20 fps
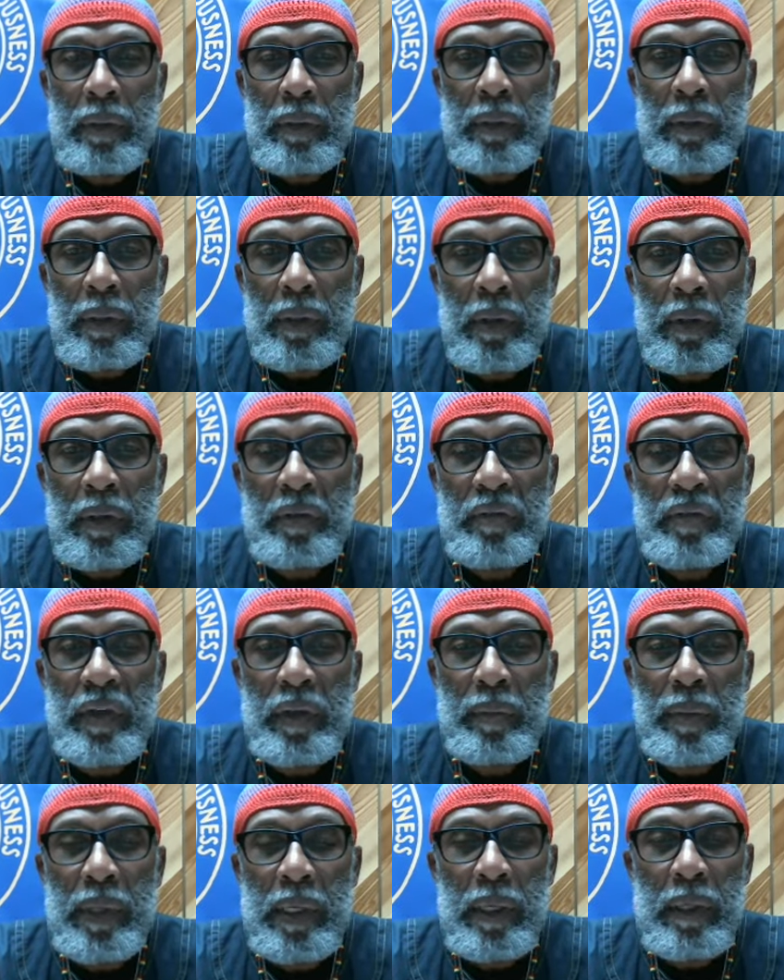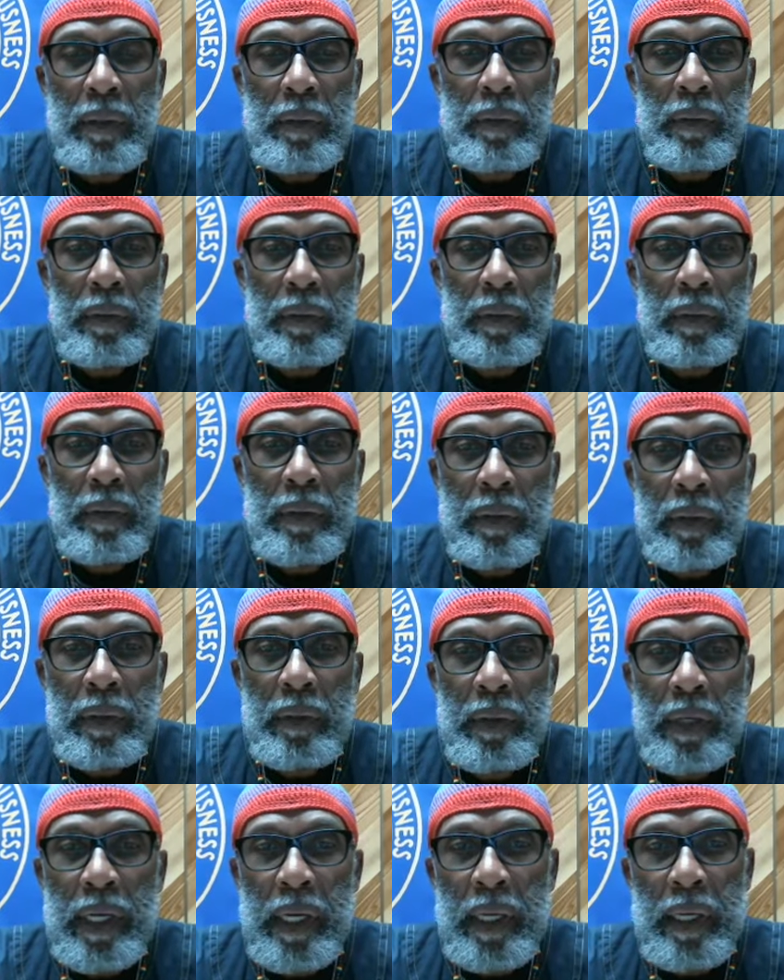You go to Vimeo,
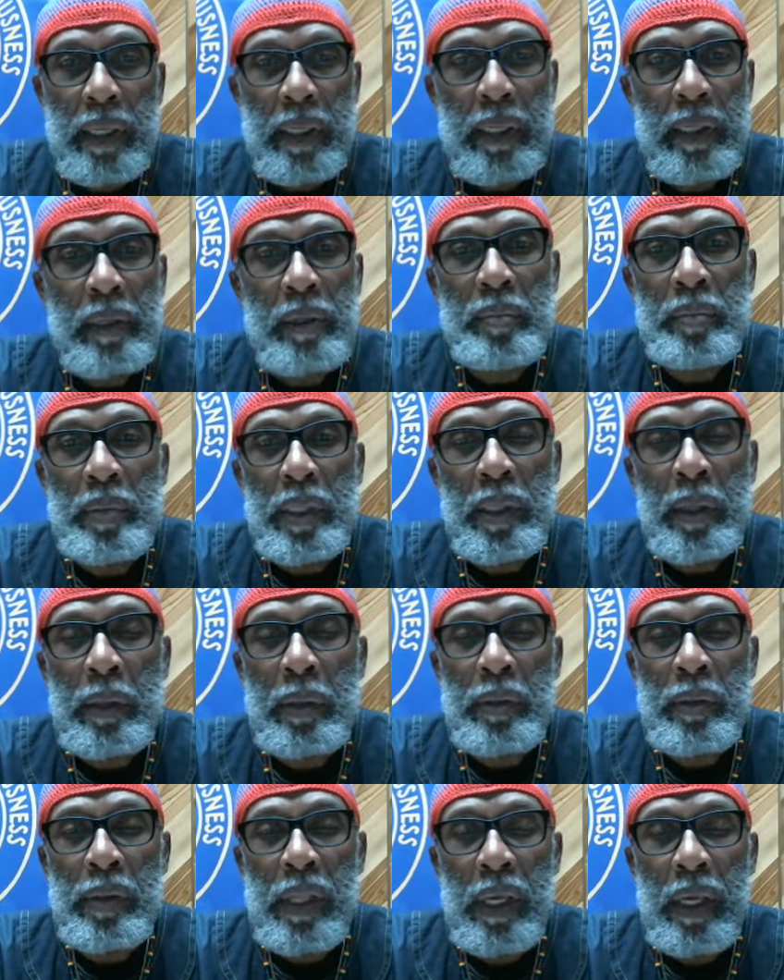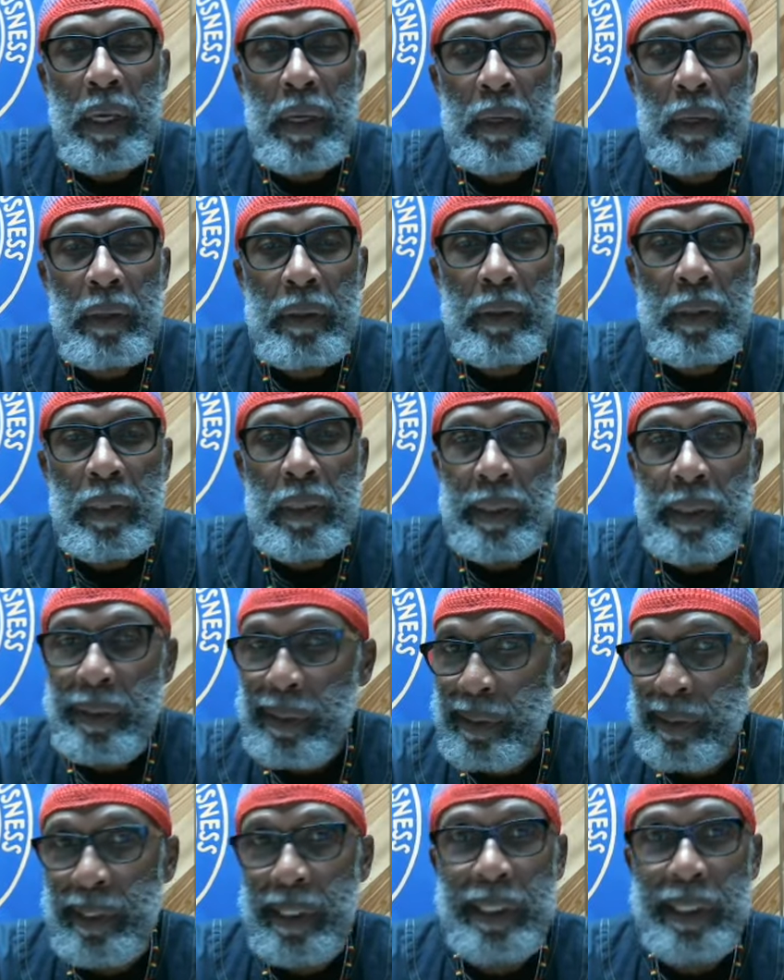okay? It'll be on there
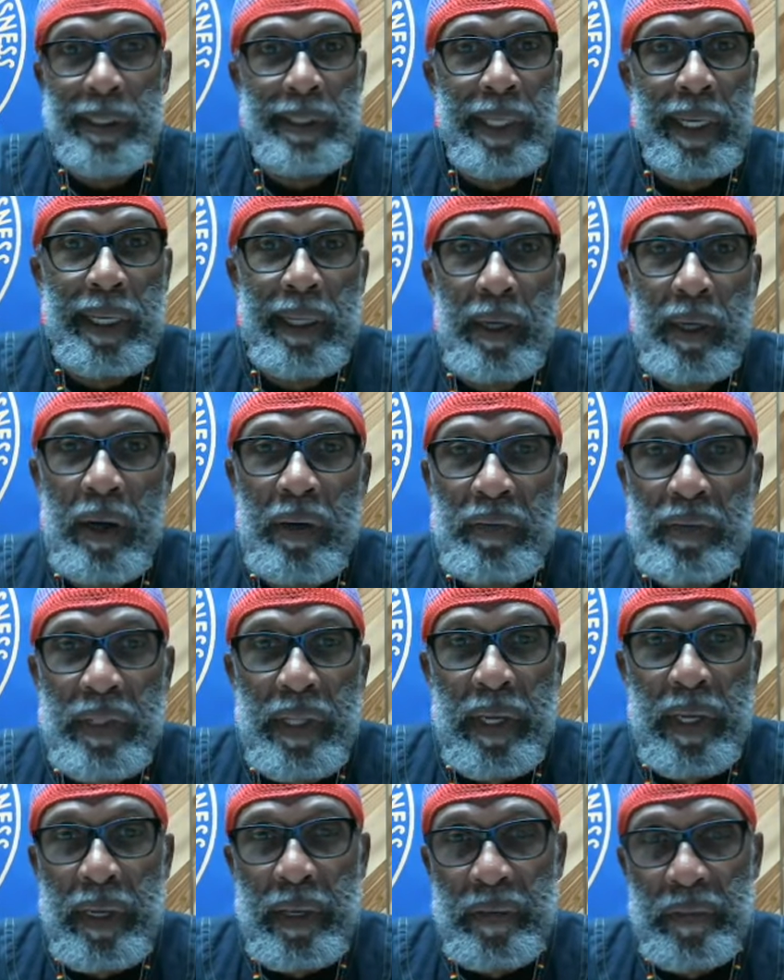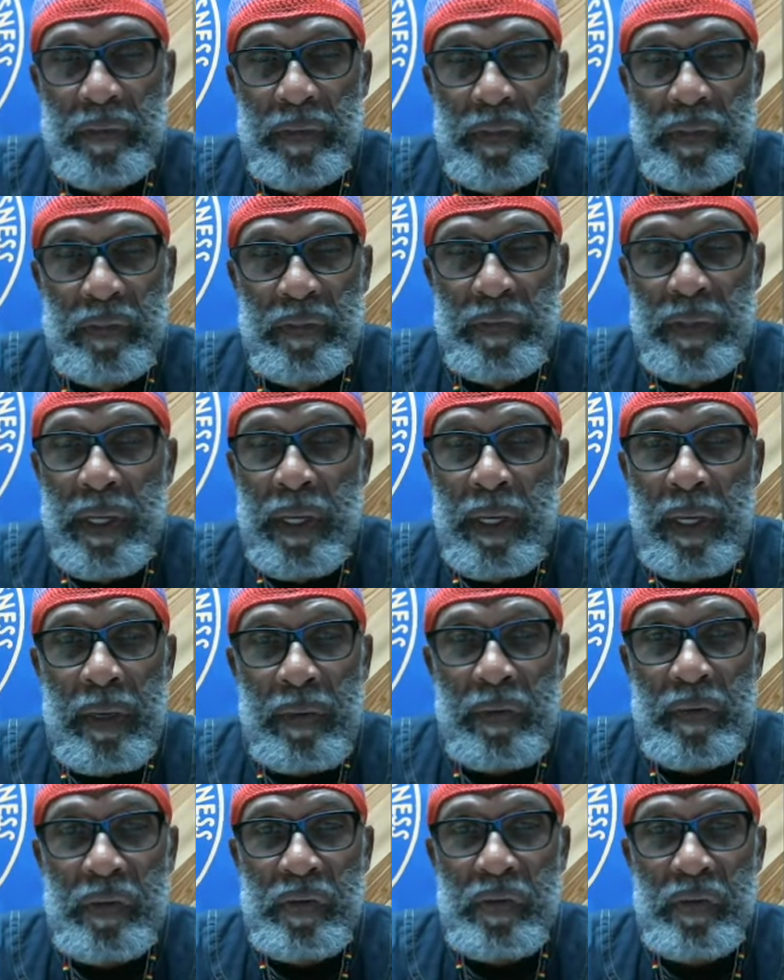unless they take it off there. If it's,
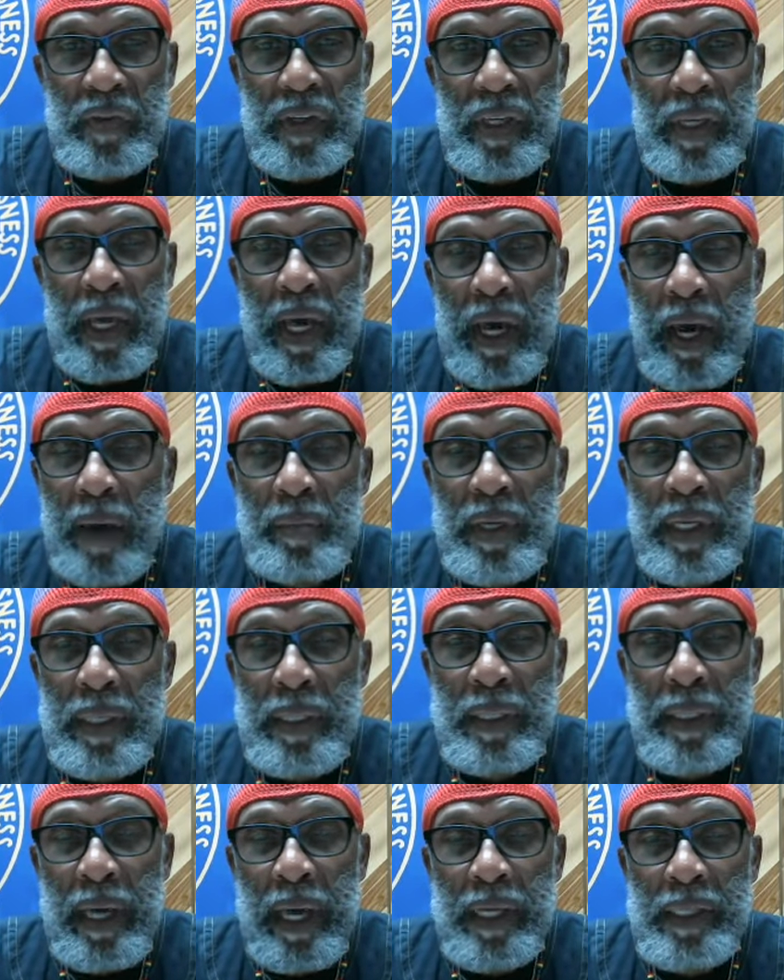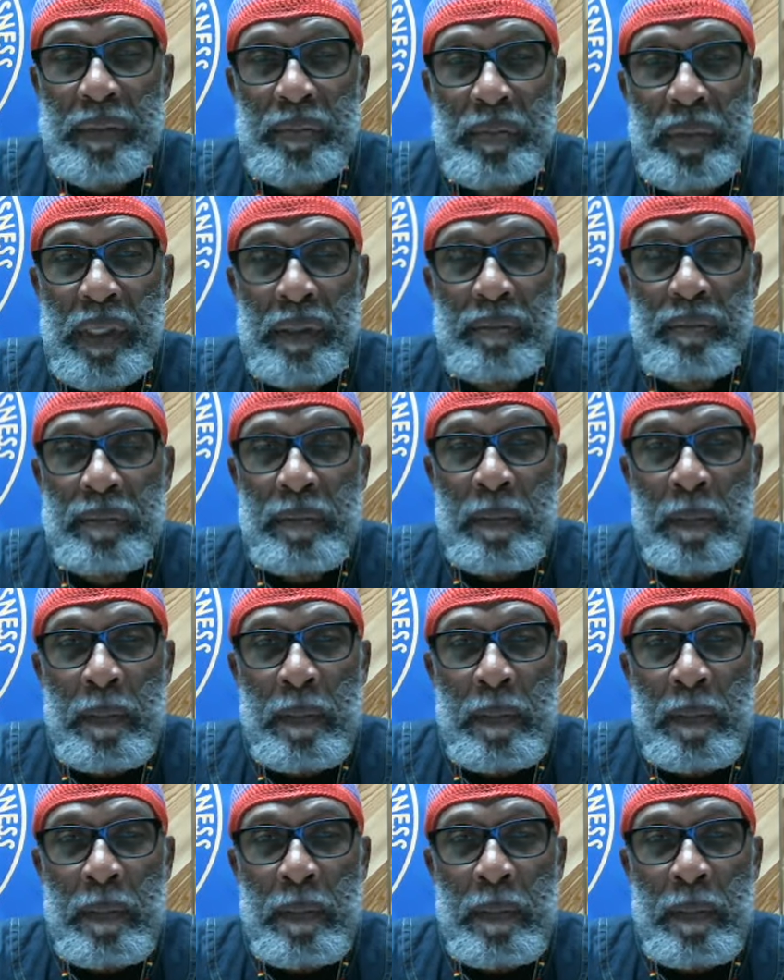if it's for Yah, I mean, Yah's been